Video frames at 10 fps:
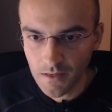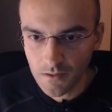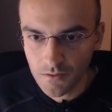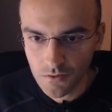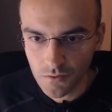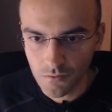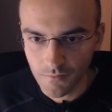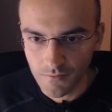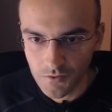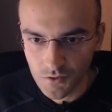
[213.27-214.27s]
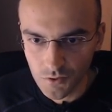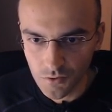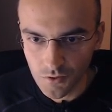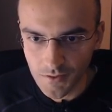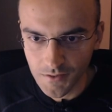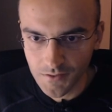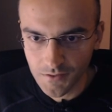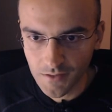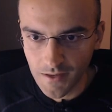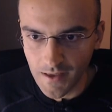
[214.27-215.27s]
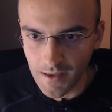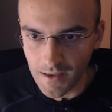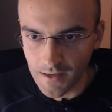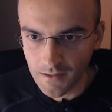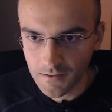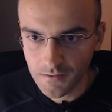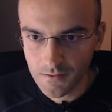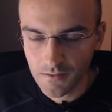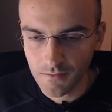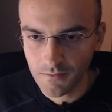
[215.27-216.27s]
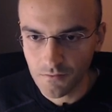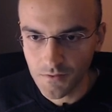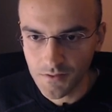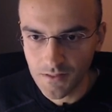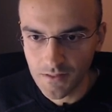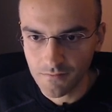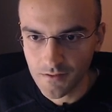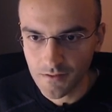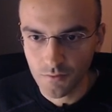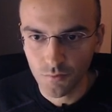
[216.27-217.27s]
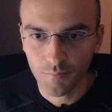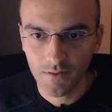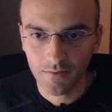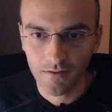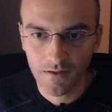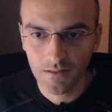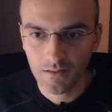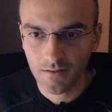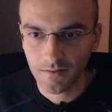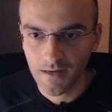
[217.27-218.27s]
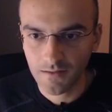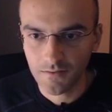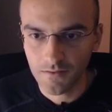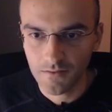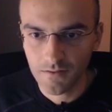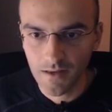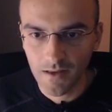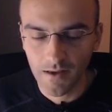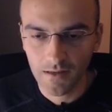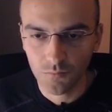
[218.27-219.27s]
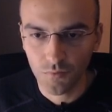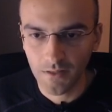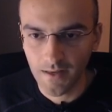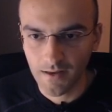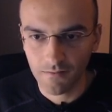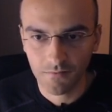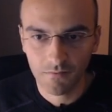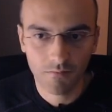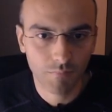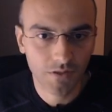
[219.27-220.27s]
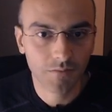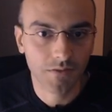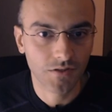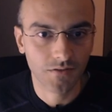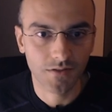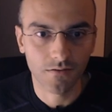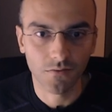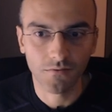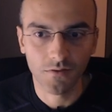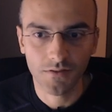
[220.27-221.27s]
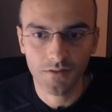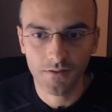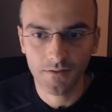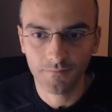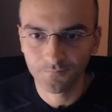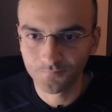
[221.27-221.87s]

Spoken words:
So the source and the receiver will be directly connected and will have pretty much 0 volts here.